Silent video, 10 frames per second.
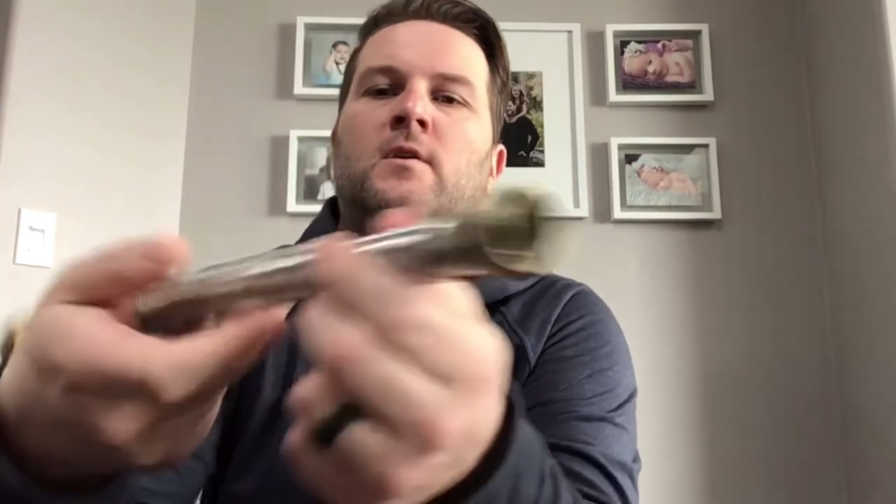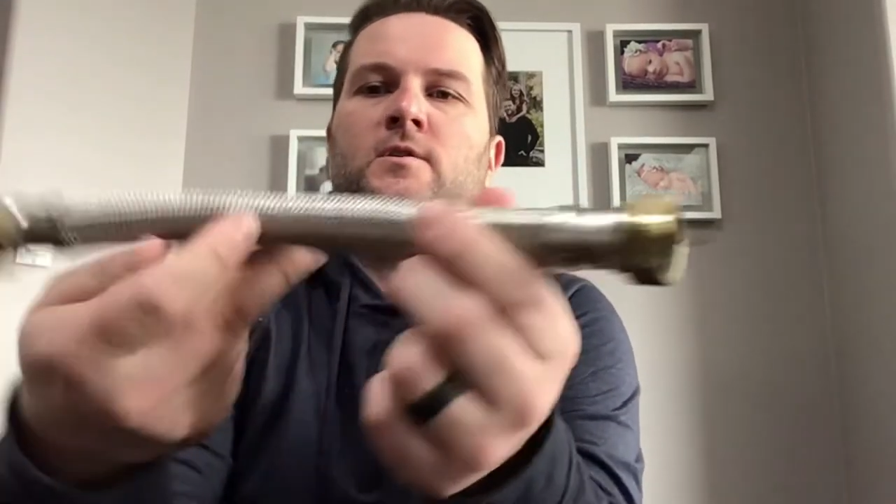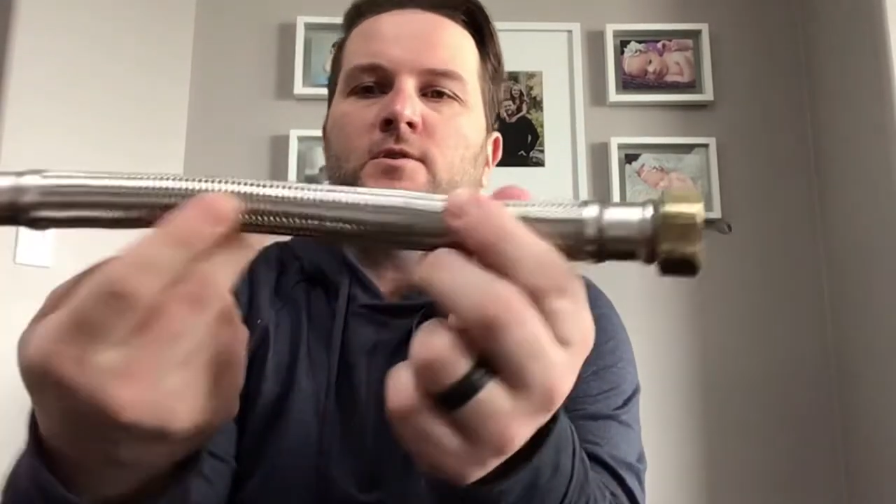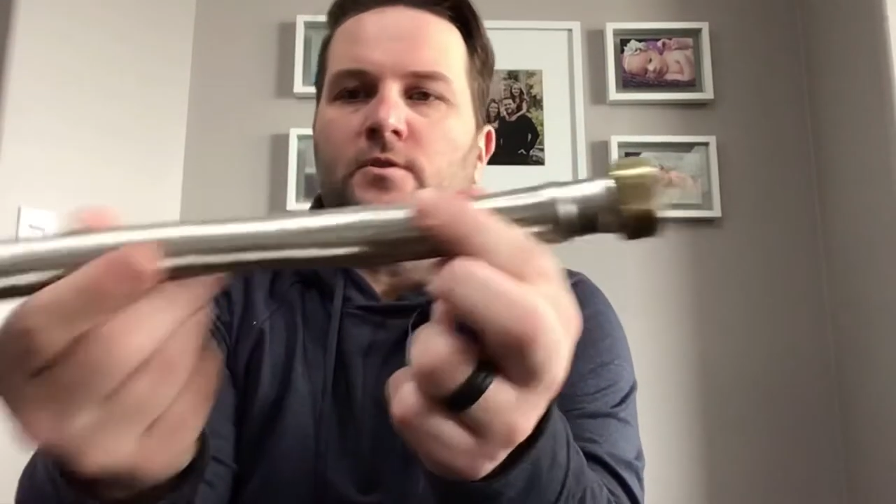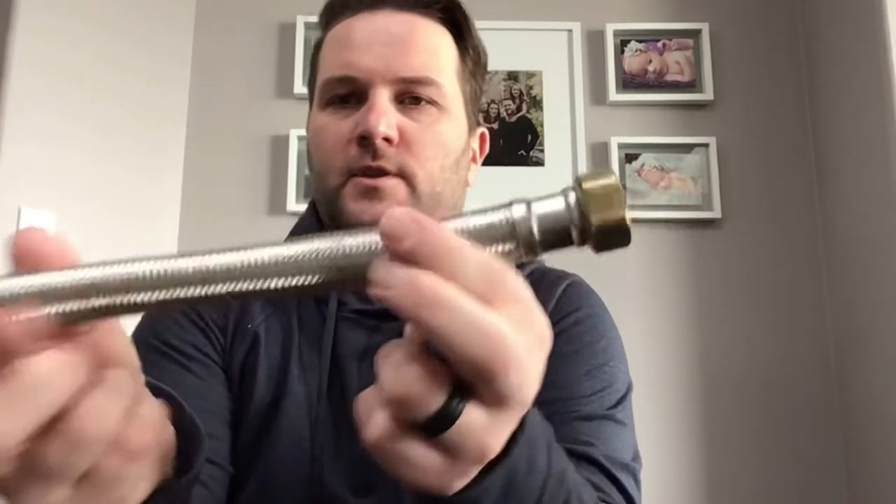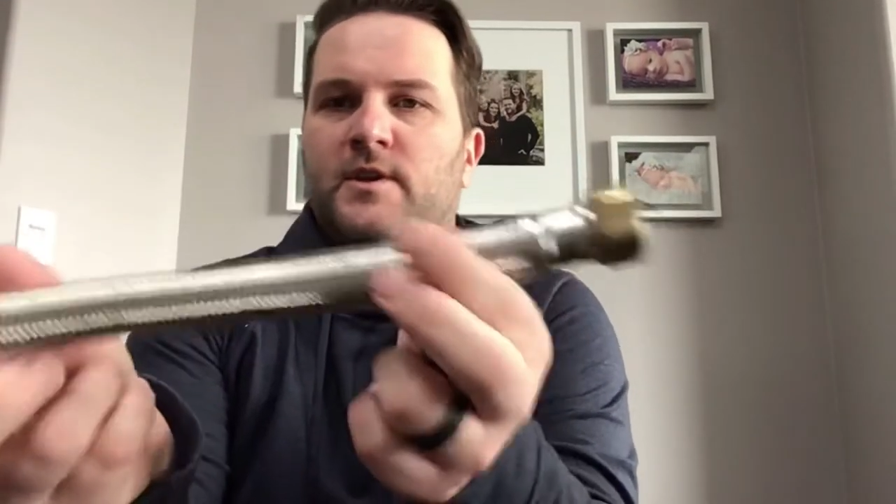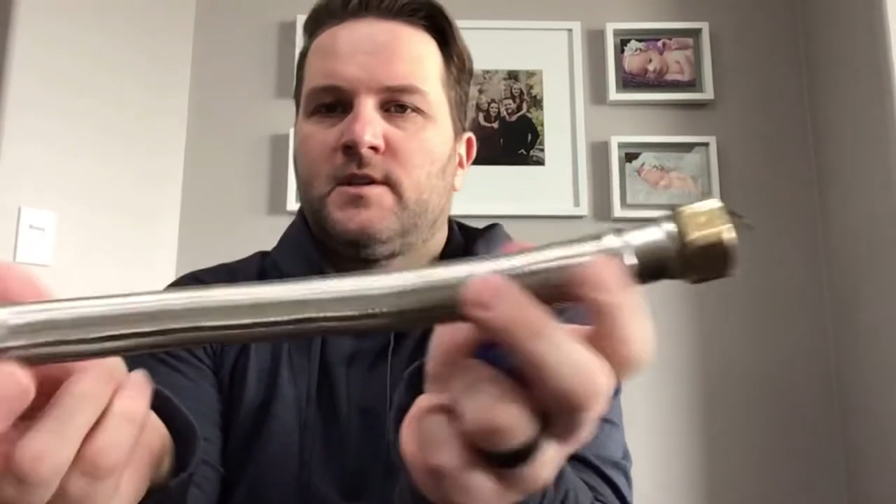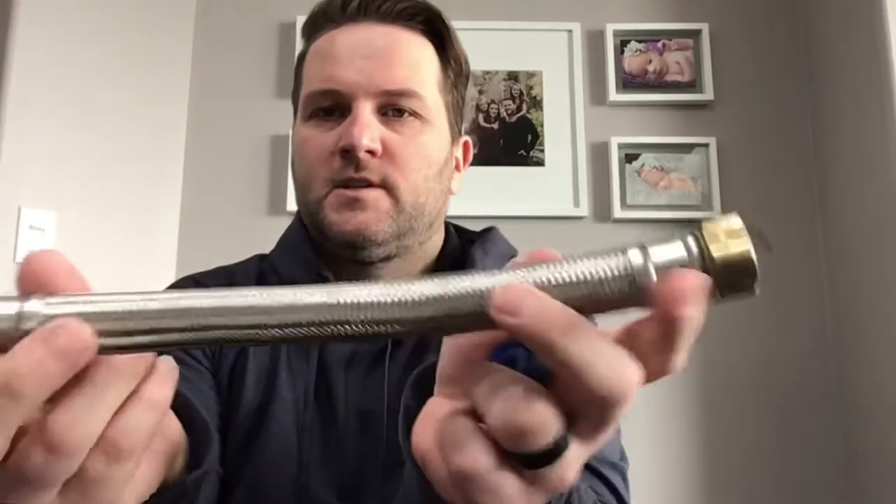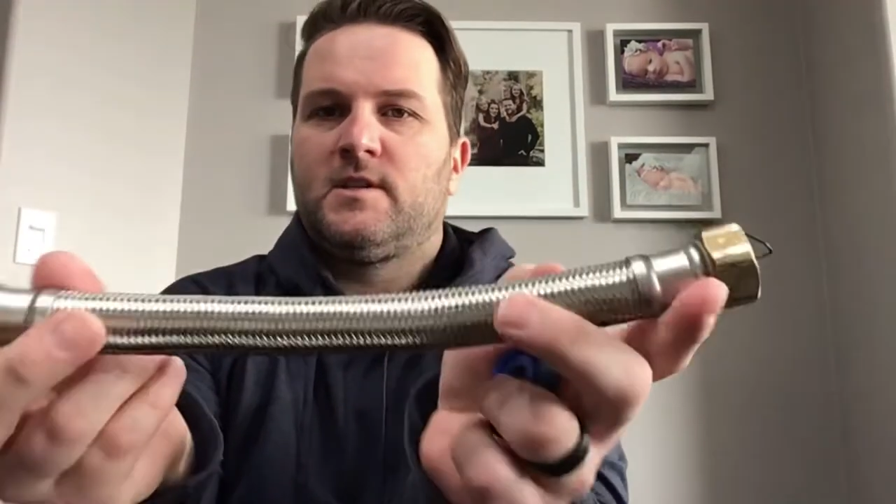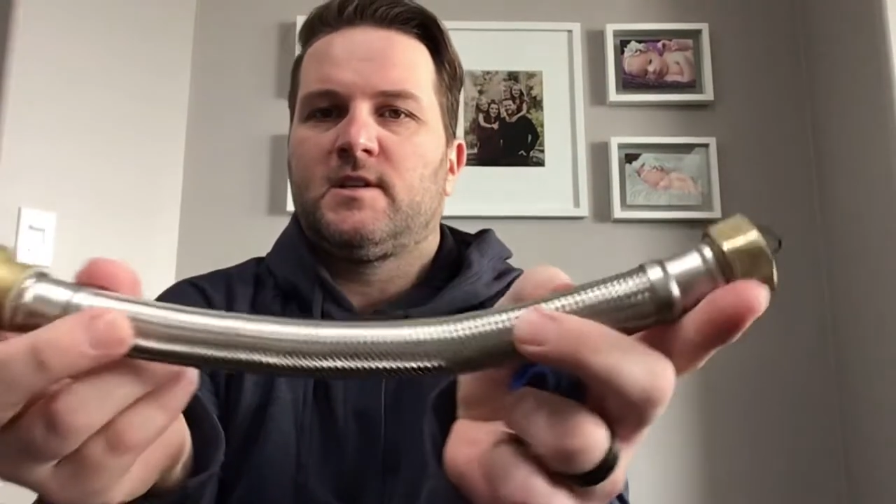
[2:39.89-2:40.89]
So this
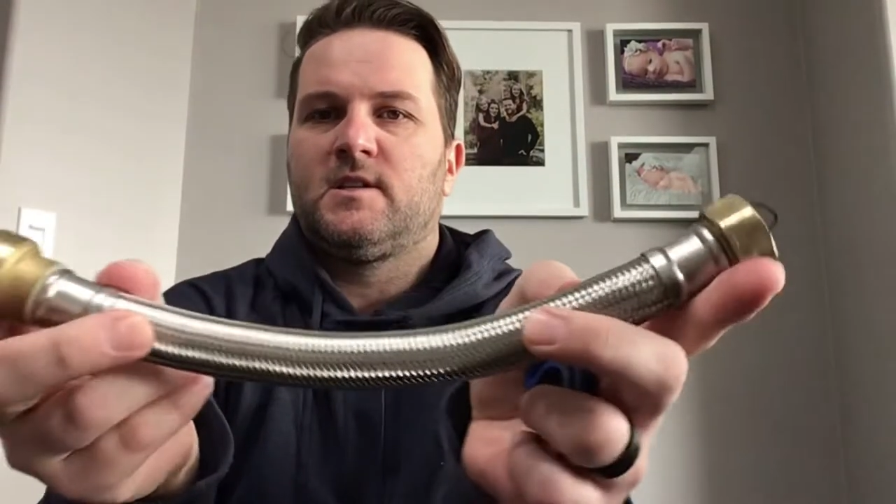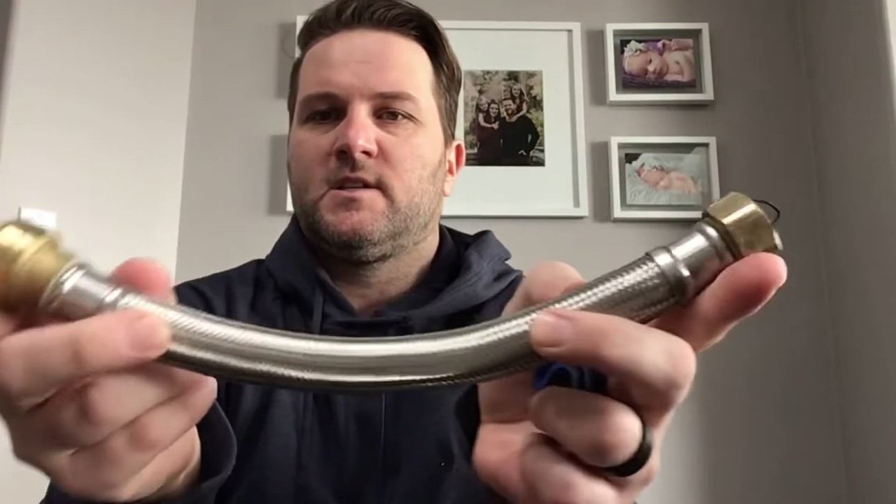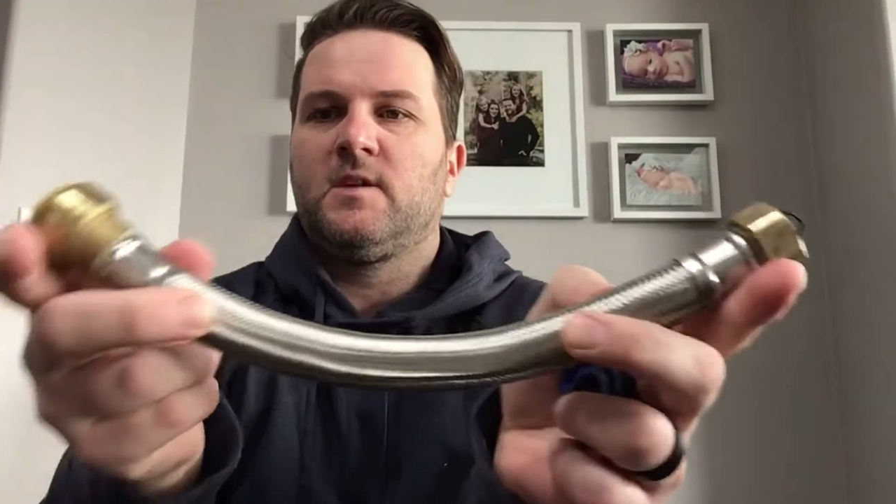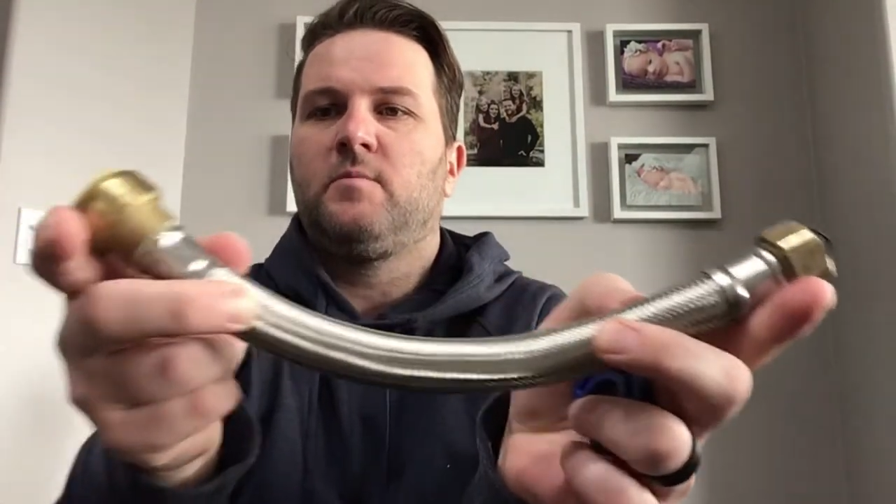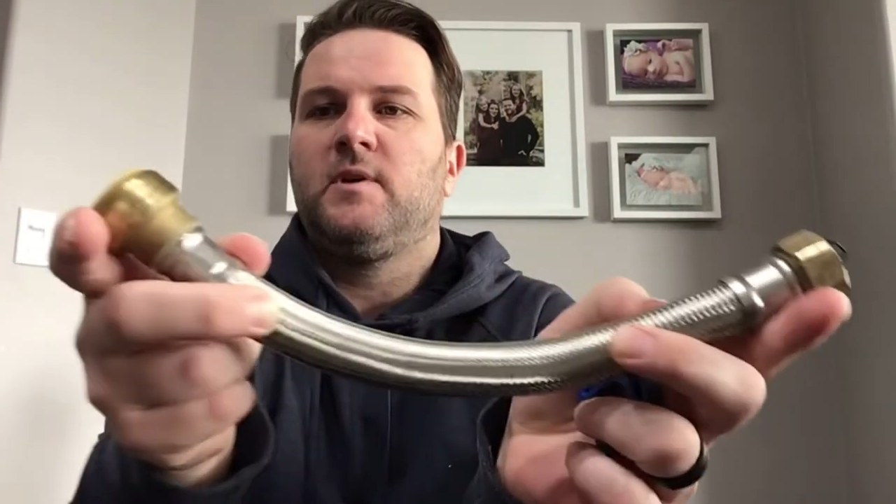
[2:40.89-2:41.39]
is the existing